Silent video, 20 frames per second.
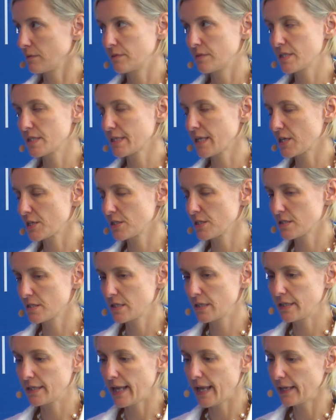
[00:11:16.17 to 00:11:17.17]
discussions
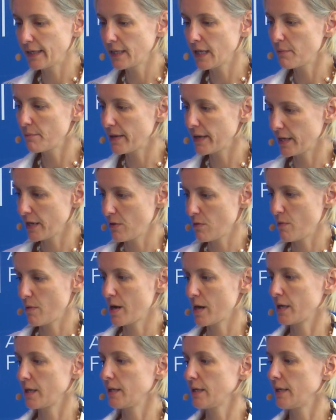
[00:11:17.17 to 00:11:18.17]
didn't end up
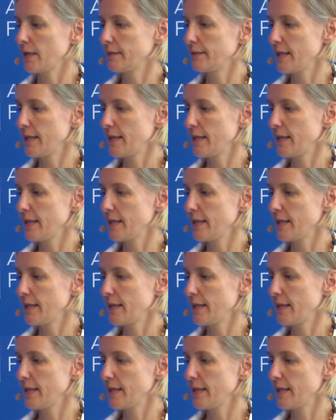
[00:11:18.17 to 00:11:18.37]
anywhere,